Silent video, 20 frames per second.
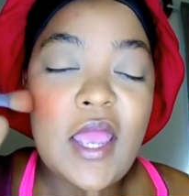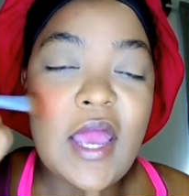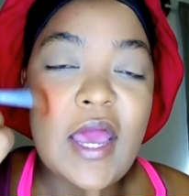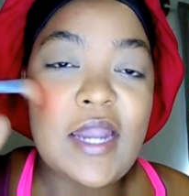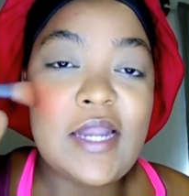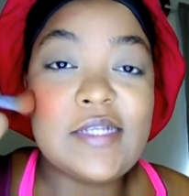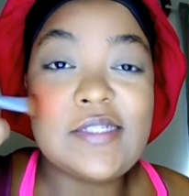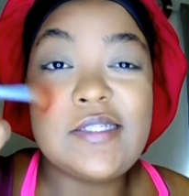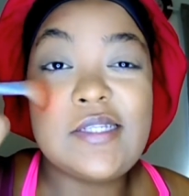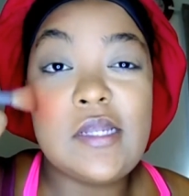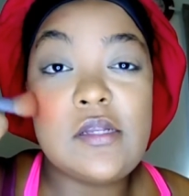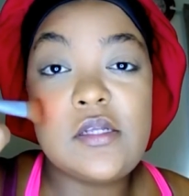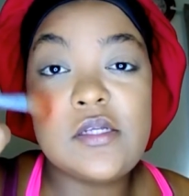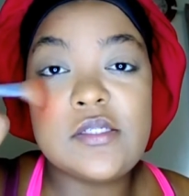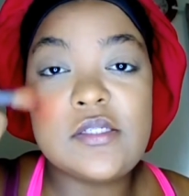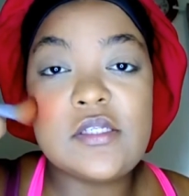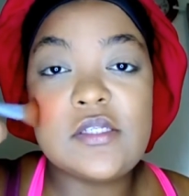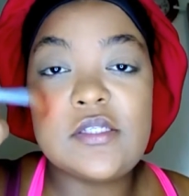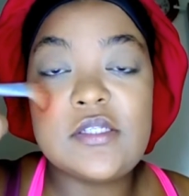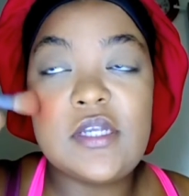and I stayed
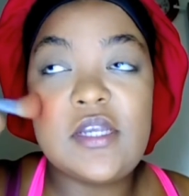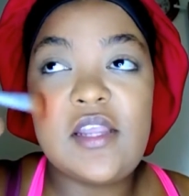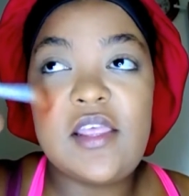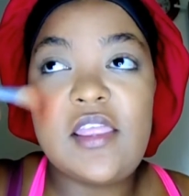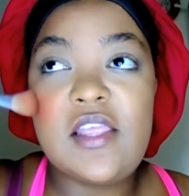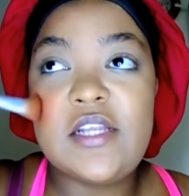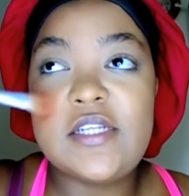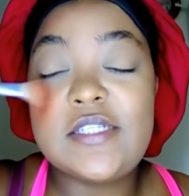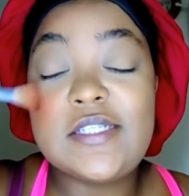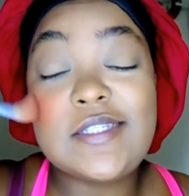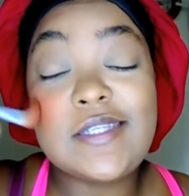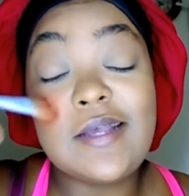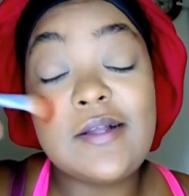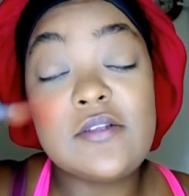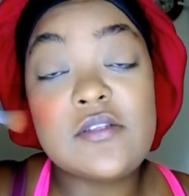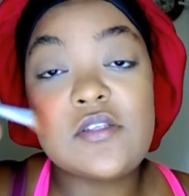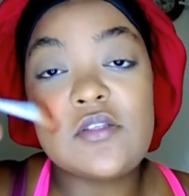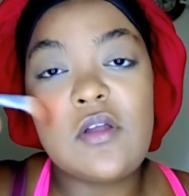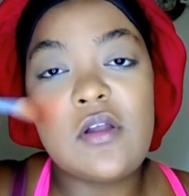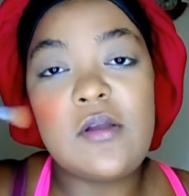consistent, and then
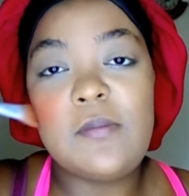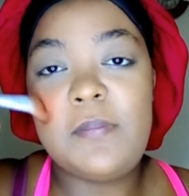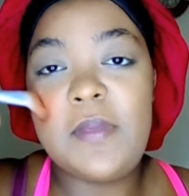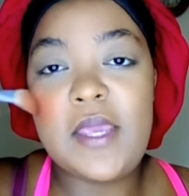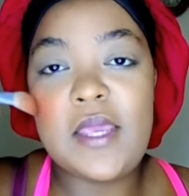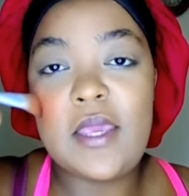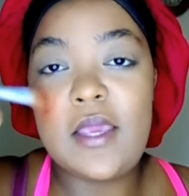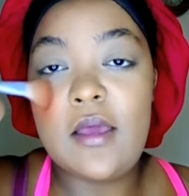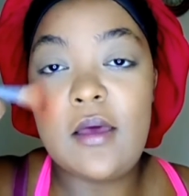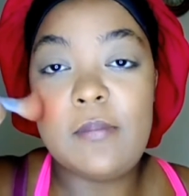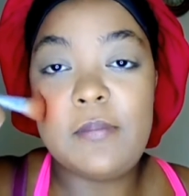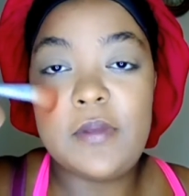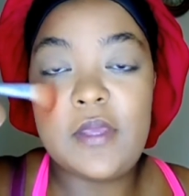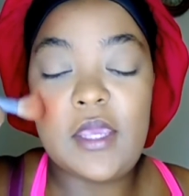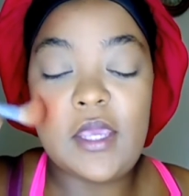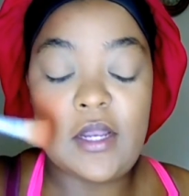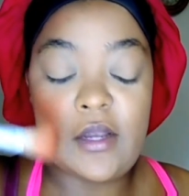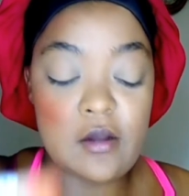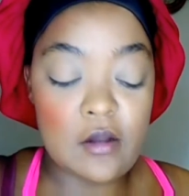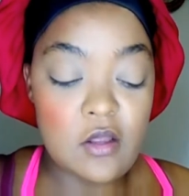sales started picking up
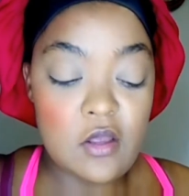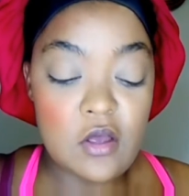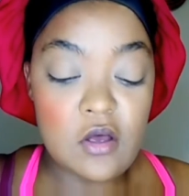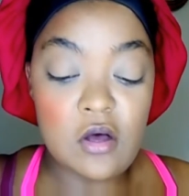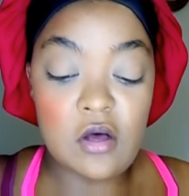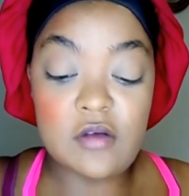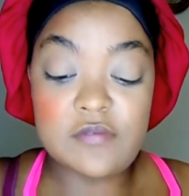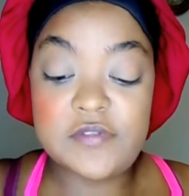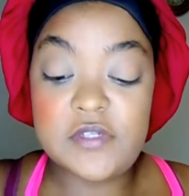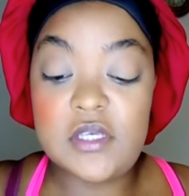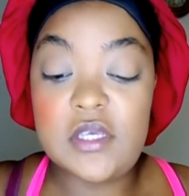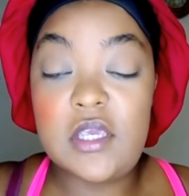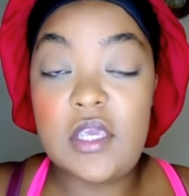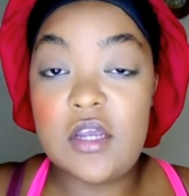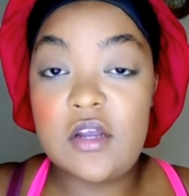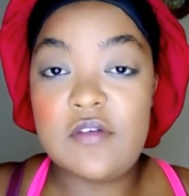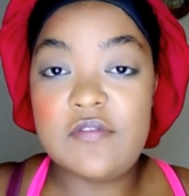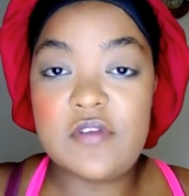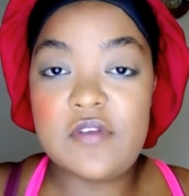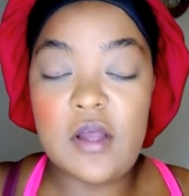again after a
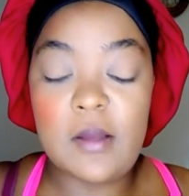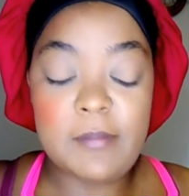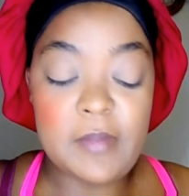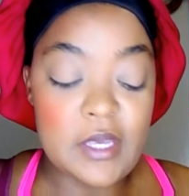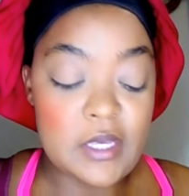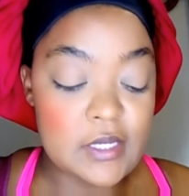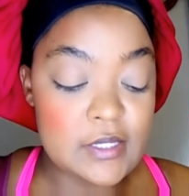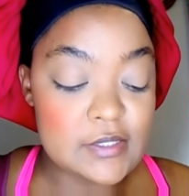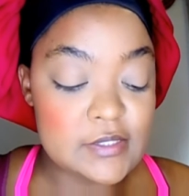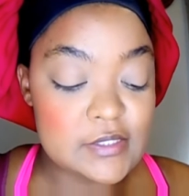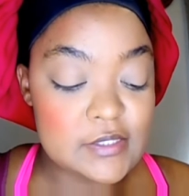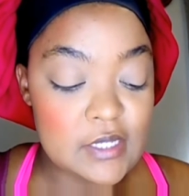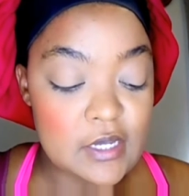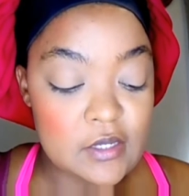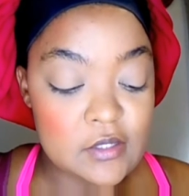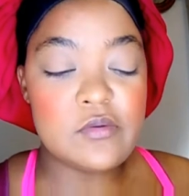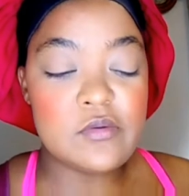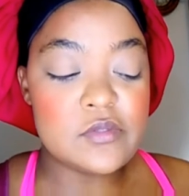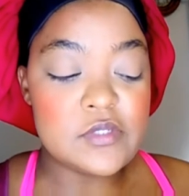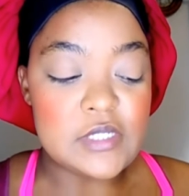year of not making
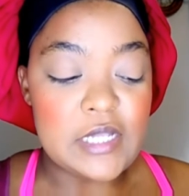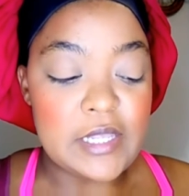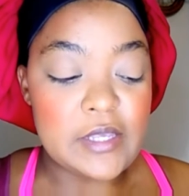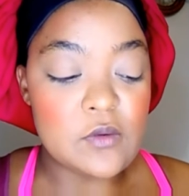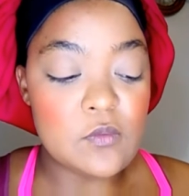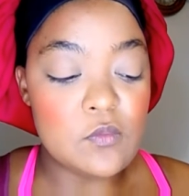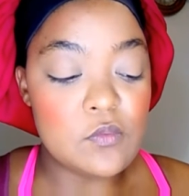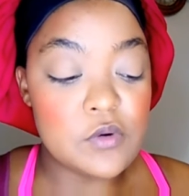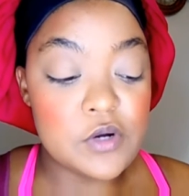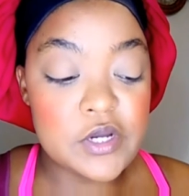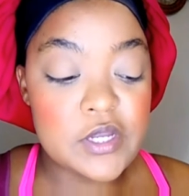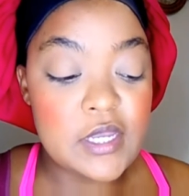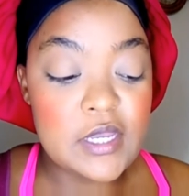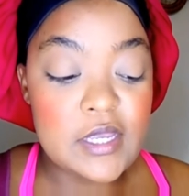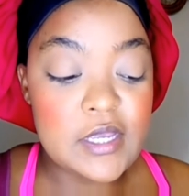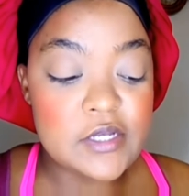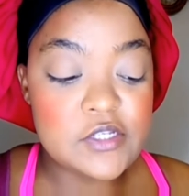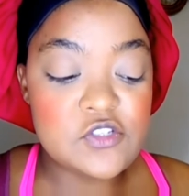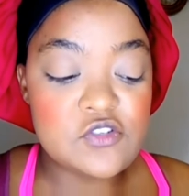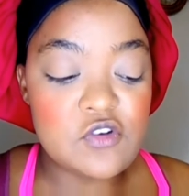sales, like working
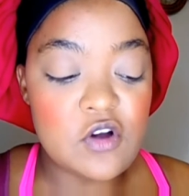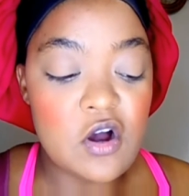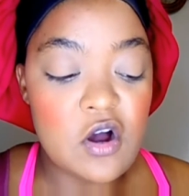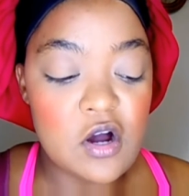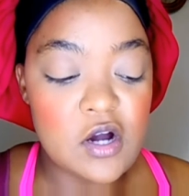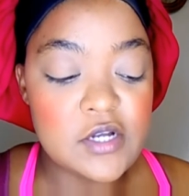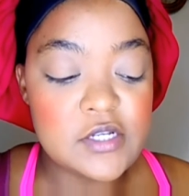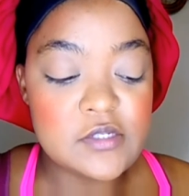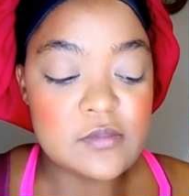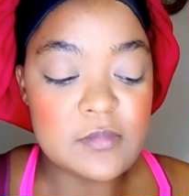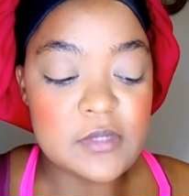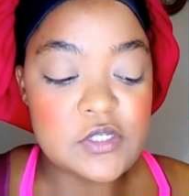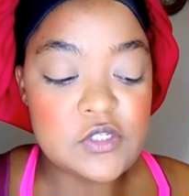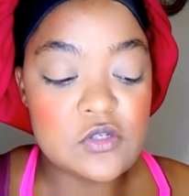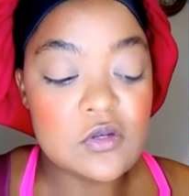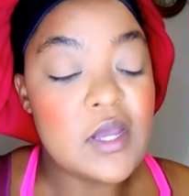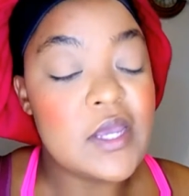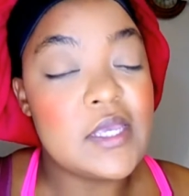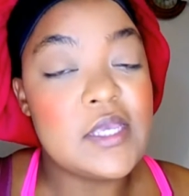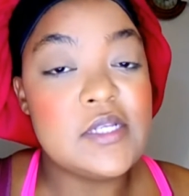extra hard to make
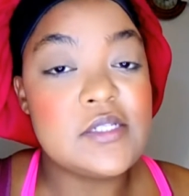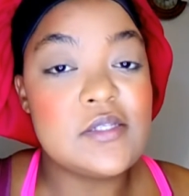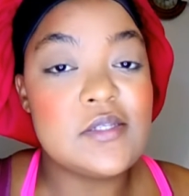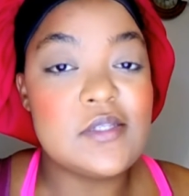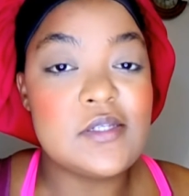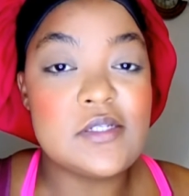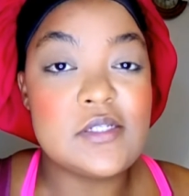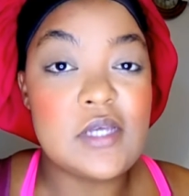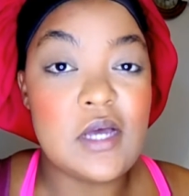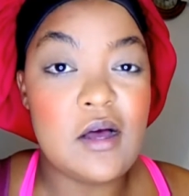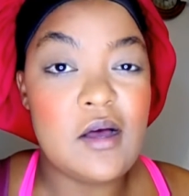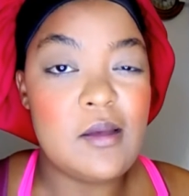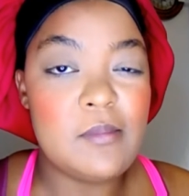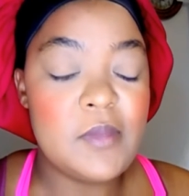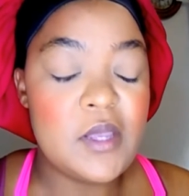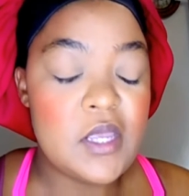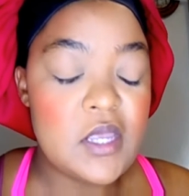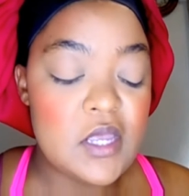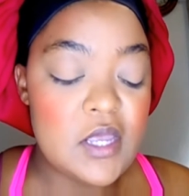sure I get to the top.